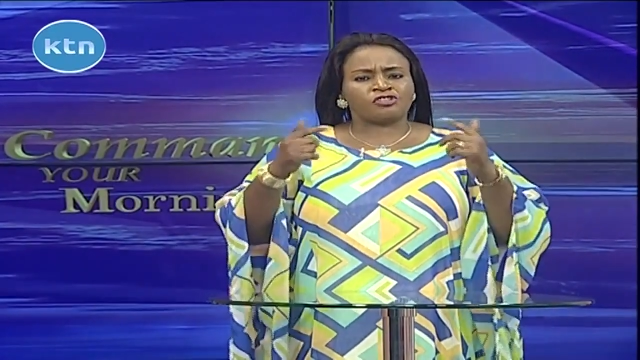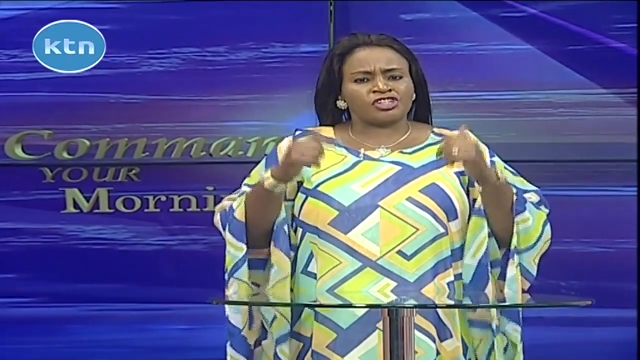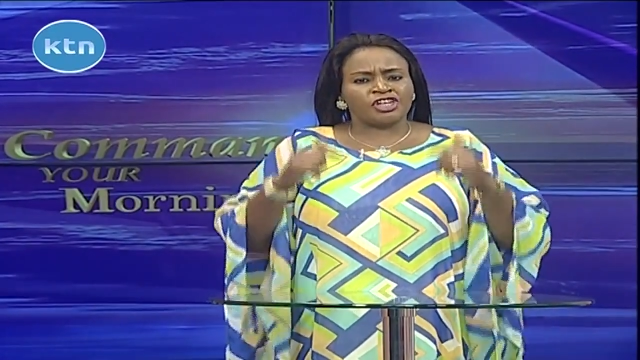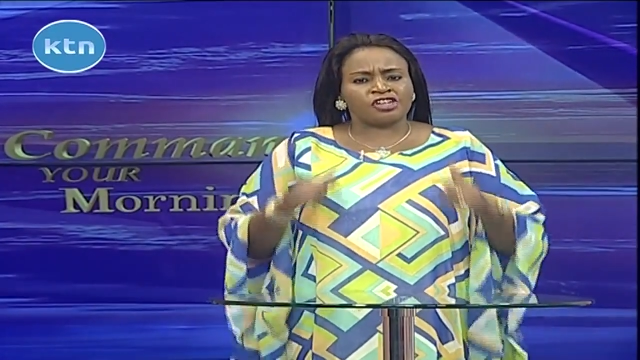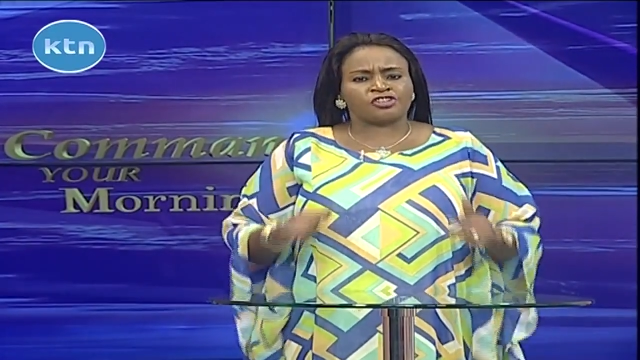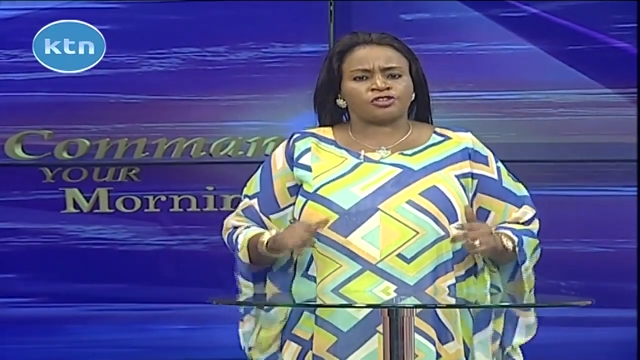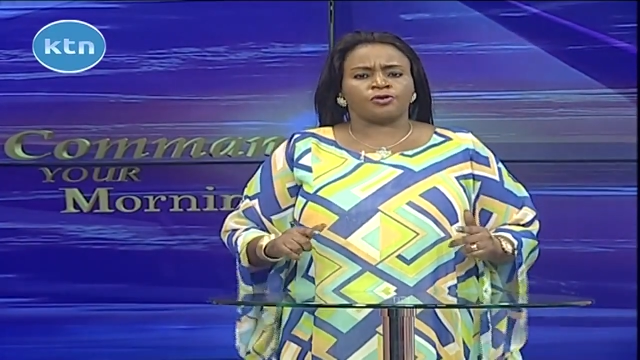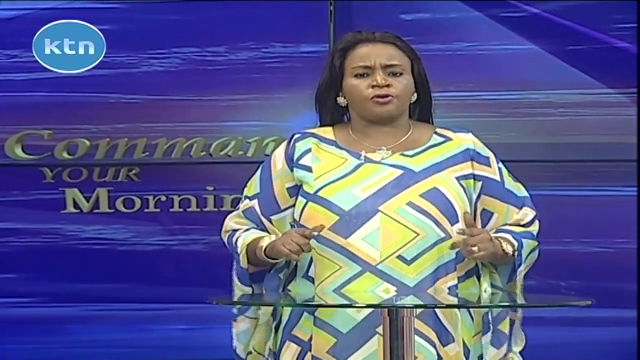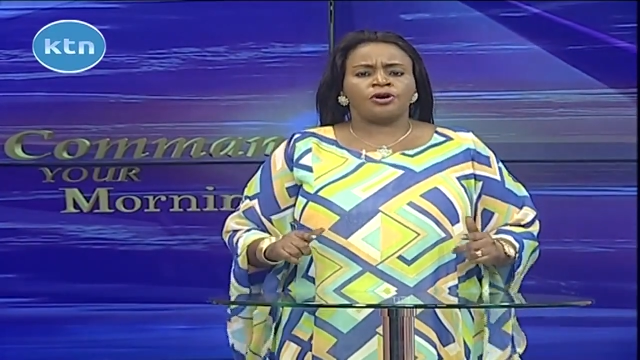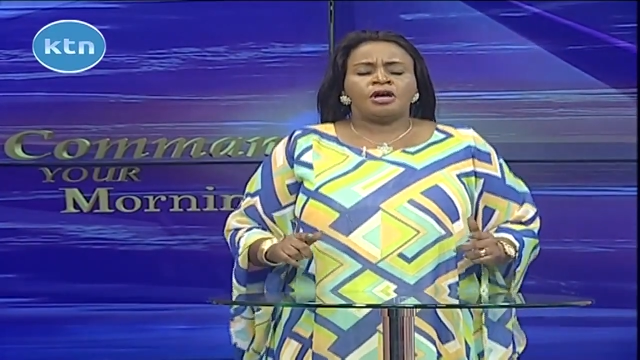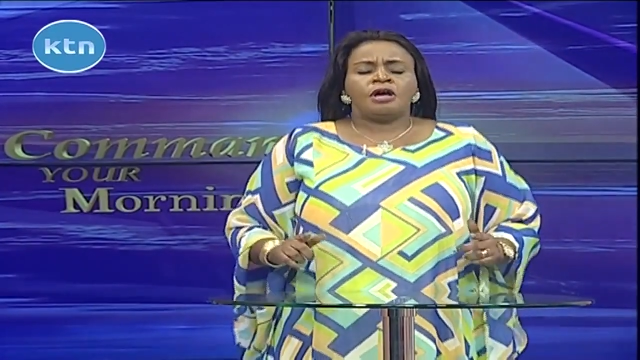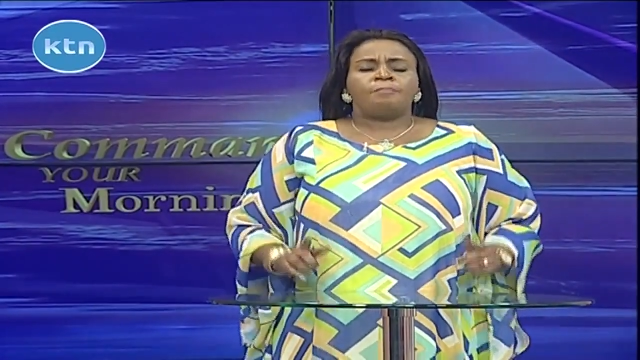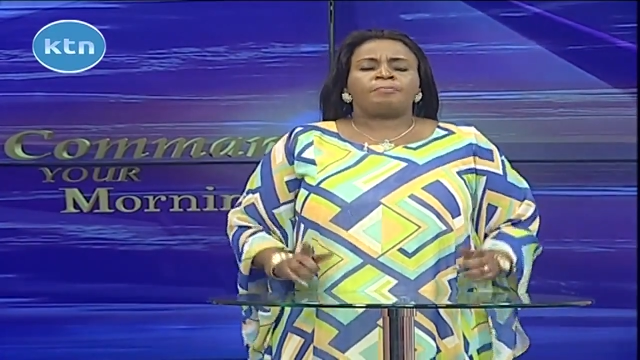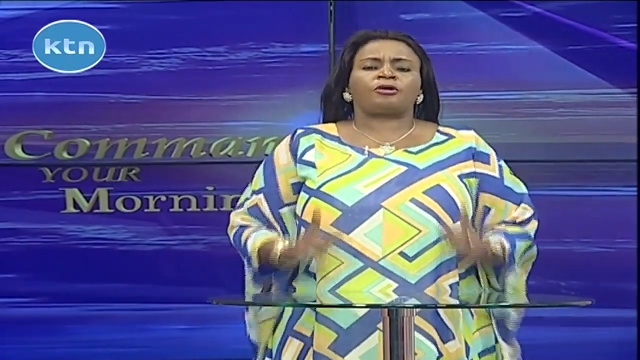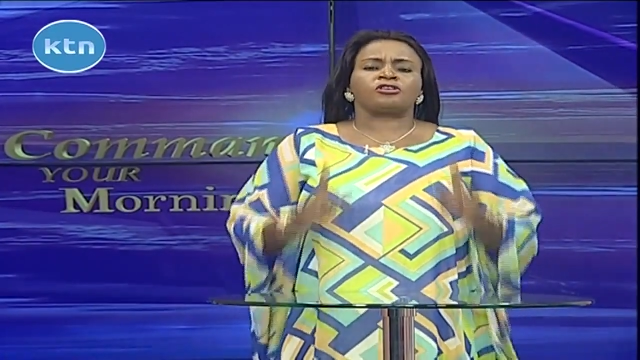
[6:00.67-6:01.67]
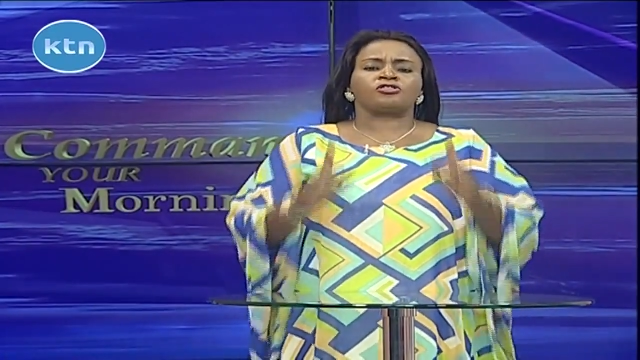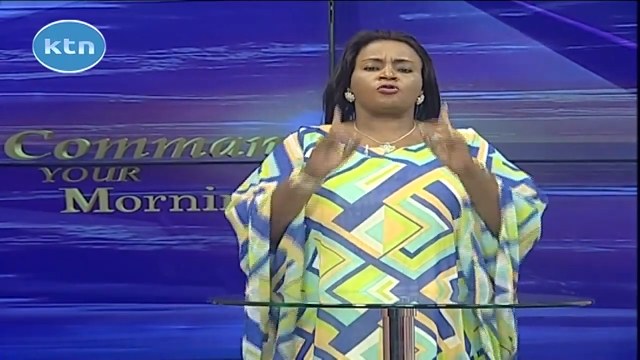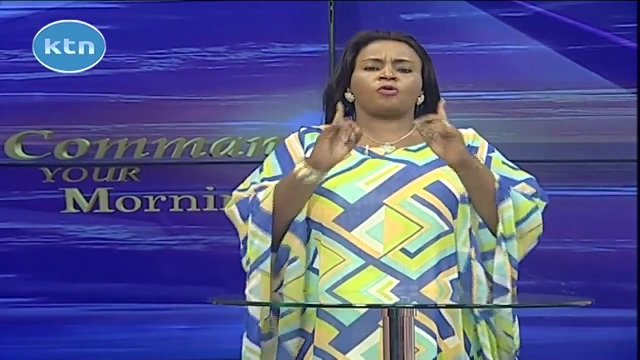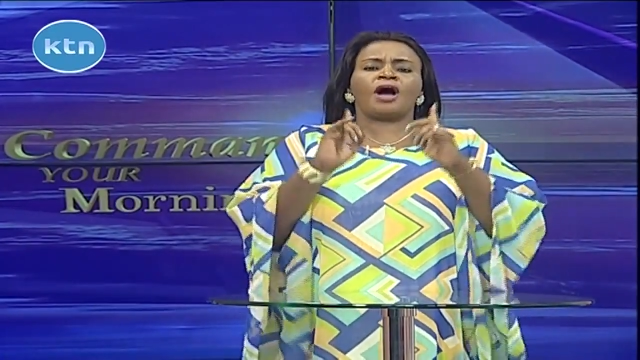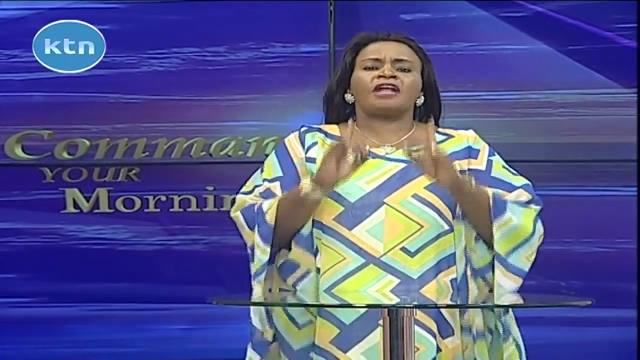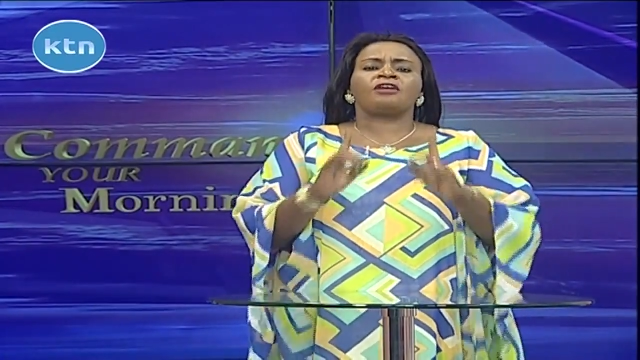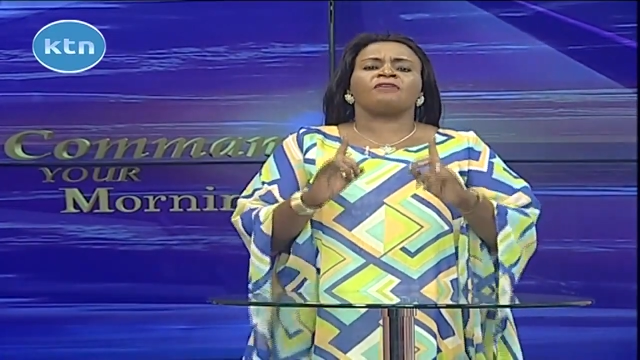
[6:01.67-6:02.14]
teach you. Because
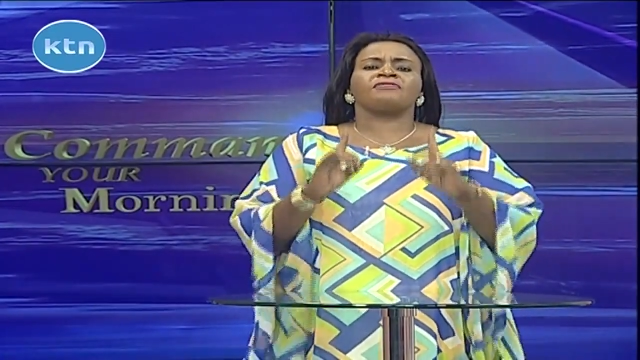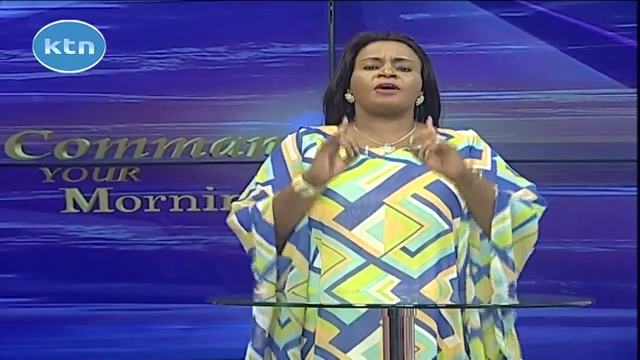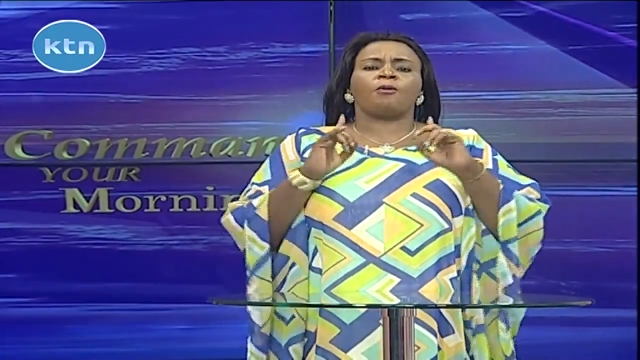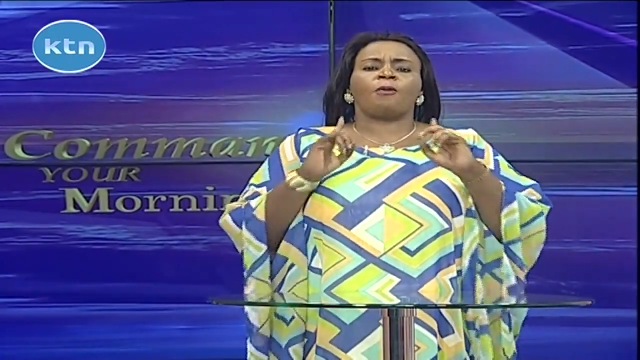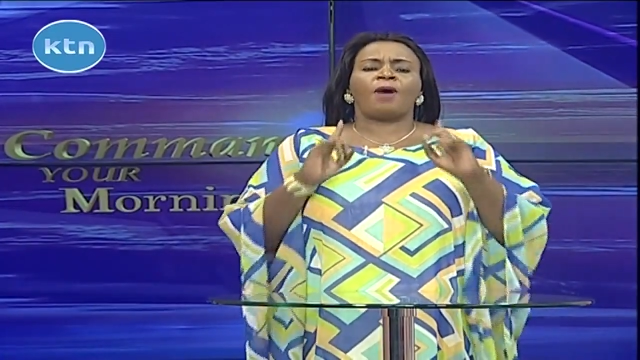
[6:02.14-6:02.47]
one of the